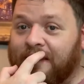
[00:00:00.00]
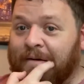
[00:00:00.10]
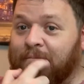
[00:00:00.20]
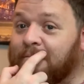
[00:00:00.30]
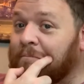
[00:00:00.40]

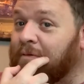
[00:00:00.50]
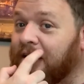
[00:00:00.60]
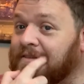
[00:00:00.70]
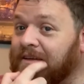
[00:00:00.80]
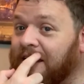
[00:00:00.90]
That
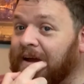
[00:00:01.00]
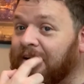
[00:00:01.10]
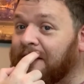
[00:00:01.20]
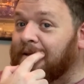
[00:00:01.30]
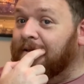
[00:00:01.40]
pizza
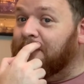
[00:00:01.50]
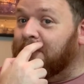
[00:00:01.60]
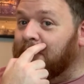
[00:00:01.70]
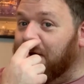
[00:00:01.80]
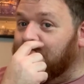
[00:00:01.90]
candy
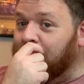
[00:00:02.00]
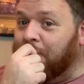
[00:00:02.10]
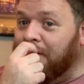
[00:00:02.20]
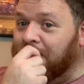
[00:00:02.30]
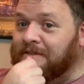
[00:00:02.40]
made my
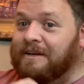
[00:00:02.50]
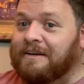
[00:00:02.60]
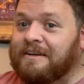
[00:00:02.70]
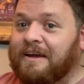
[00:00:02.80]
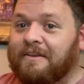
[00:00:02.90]
beard
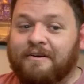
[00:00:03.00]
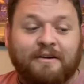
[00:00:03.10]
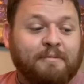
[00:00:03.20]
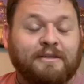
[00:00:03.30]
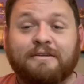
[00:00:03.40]
stick together
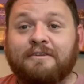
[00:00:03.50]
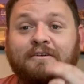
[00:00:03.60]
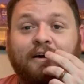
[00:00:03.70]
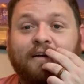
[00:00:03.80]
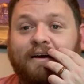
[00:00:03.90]
and makes it
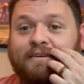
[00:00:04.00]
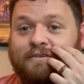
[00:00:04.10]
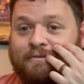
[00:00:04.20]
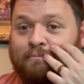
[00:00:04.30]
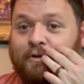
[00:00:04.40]
look like I
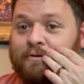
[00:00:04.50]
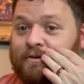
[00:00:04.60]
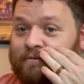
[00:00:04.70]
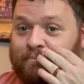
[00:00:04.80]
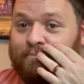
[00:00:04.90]
just
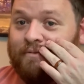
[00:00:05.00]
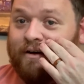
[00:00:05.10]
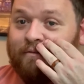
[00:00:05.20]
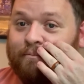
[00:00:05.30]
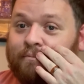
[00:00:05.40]
blew
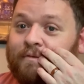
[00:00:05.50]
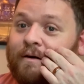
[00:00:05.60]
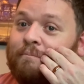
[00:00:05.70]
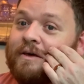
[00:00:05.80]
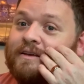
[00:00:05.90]

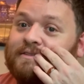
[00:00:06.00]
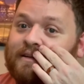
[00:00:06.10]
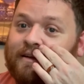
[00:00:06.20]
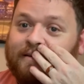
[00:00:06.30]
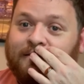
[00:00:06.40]
a
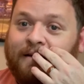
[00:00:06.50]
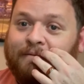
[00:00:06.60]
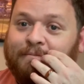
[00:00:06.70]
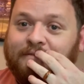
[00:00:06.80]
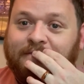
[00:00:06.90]
pixie. It's
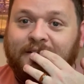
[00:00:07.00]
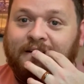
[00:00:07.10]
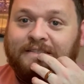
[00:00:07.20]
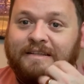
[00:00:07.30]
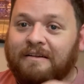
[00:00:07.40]
got
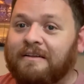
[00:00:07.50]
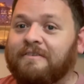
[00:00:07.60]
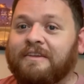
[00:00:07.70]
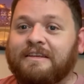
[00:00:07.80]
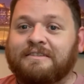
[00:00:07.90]
dust
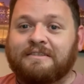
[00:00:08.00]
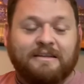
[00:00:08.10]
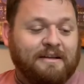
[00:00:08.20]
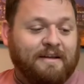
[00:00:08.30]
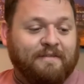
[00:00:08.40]
on it. This
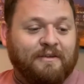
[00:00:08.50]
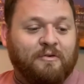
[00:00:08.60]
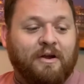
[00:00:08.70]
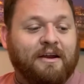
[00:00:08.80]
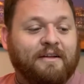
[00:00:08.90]
is
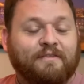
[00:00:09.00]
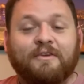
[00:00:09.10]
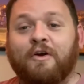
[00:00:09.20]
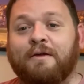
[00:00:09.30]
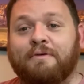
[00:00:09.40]

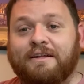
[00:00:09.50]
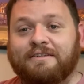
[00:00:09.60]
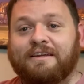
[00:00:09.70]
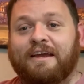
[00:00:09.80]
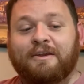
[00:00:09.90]
great
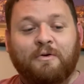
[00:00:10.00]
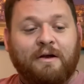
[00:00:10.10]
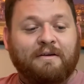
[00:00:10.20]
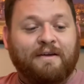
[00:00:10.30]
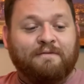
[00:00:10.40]
pizza candy.
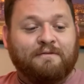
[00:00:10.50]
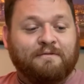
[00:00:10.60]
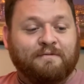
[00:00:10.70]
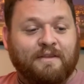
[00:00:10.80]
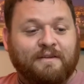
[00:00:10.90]

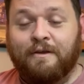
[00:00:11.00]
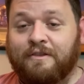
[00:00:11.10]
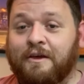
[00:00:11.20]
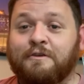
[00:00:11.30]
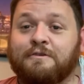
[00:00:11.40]

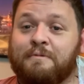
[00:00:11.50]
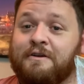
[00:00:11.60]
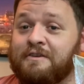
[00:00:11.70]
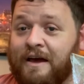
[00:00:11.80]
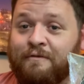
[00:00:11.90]
Thank you so
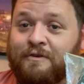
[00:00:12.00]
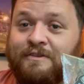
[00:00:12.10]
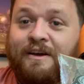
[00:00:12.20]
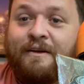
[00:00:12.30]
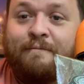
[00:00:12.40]
much. Have a
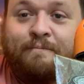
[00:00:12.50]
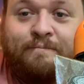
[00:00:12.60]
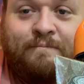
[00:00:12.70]
good day.